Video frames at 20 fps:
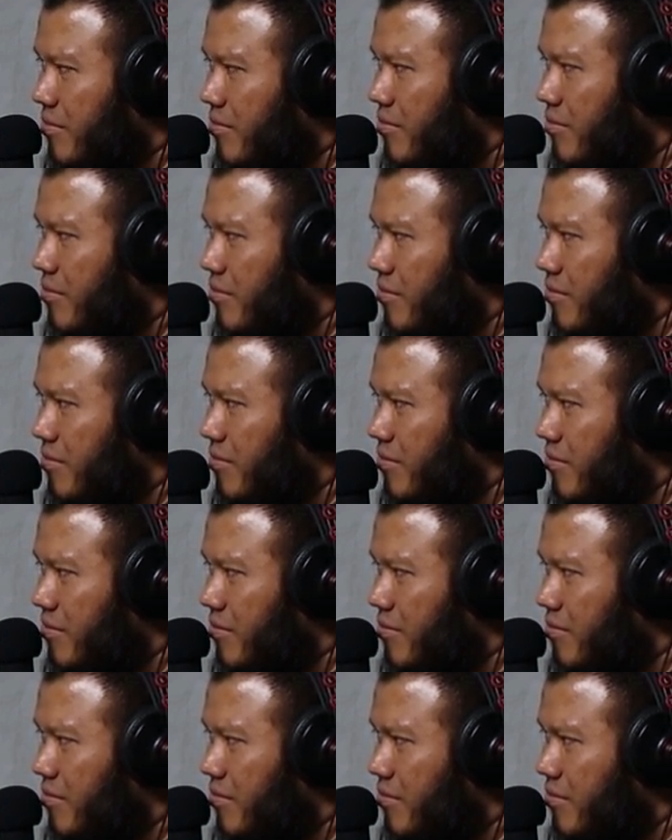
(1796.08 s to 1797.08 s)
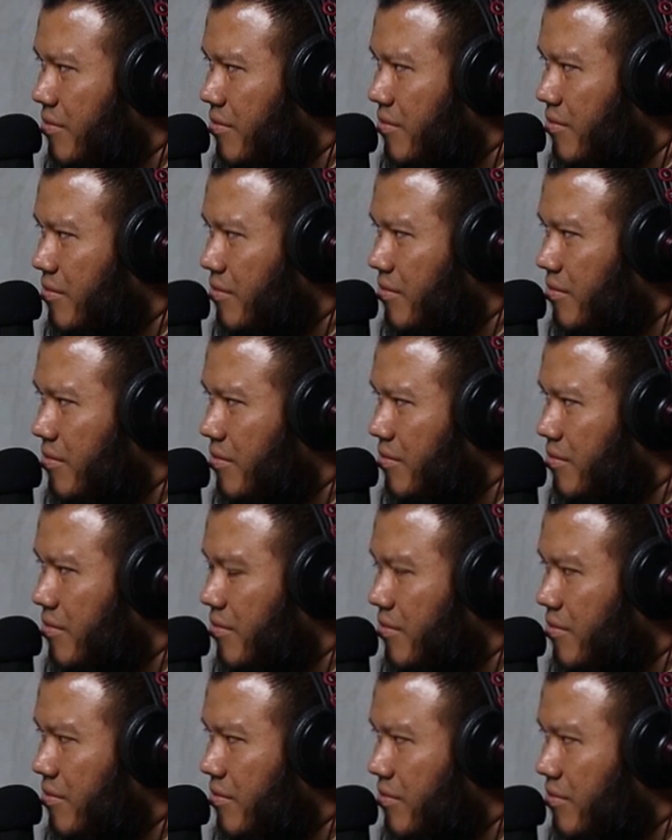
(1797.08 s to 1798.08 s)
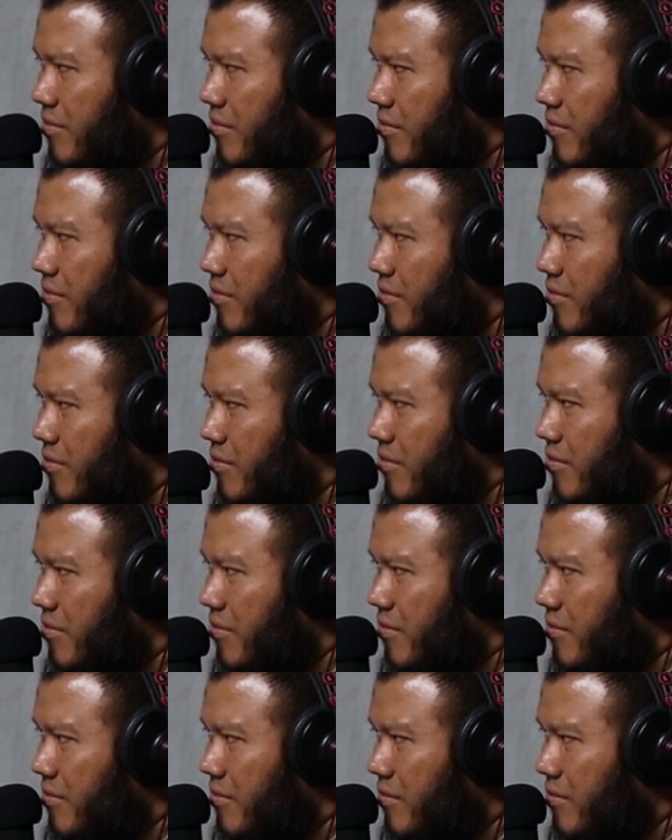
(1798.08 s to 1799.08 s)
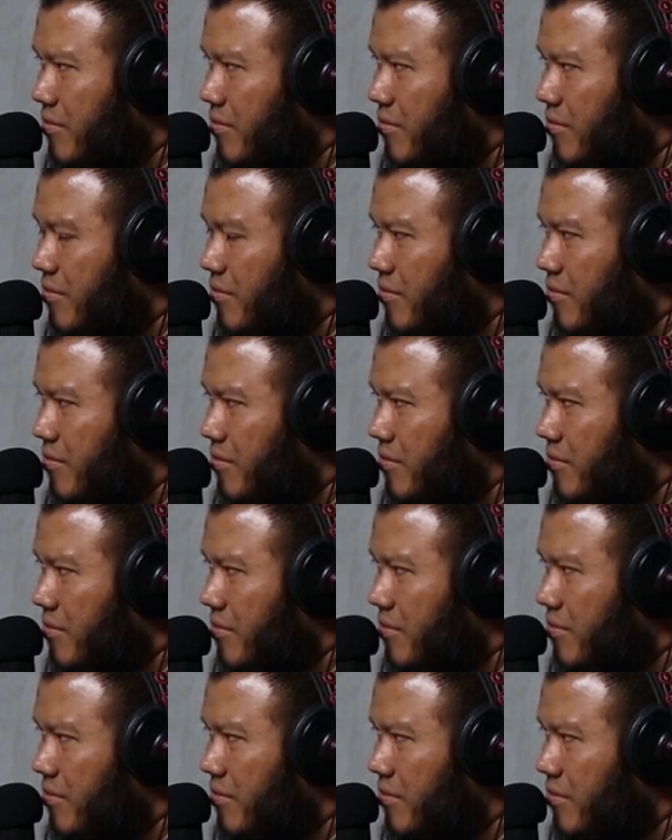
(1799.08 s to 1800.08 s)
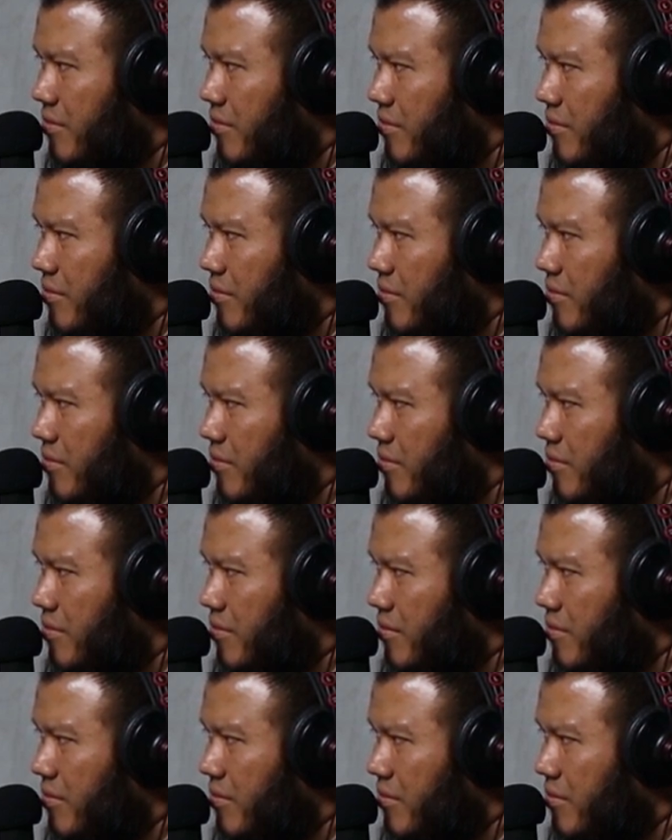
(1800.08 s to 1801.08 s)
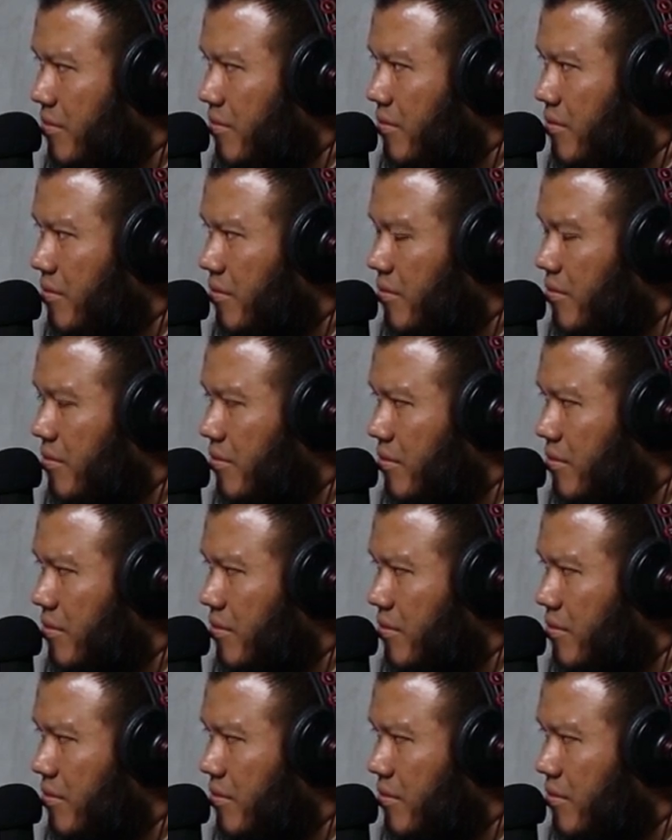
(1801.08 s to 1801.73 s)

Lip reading: (silent)